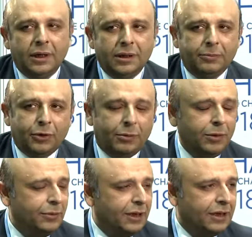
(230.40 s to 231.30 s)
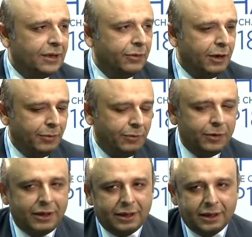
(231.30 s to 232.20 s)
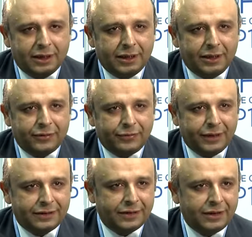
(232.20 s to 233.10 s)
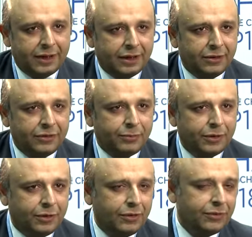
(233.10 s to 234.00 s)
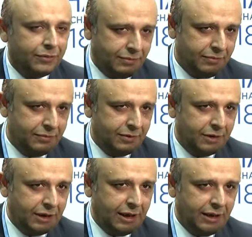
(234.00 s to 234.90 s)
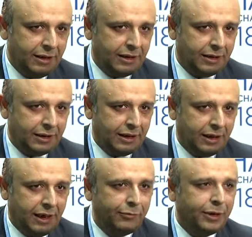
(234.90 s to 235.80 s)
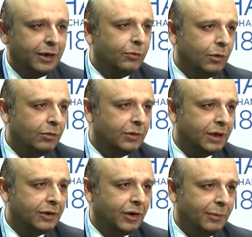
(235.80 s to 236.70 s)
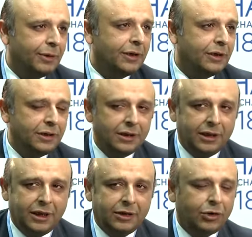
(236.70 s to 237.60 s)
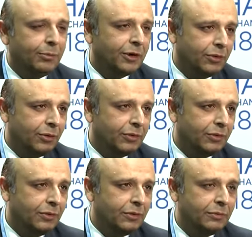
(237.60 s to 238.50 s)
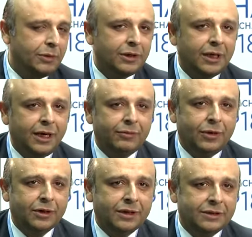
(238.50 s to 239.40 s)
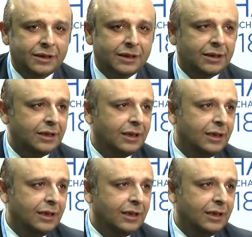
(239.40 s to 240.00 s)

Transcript: The problem that the developing world is facing right now is because they have been involved in rapid economic growth, but they have not considered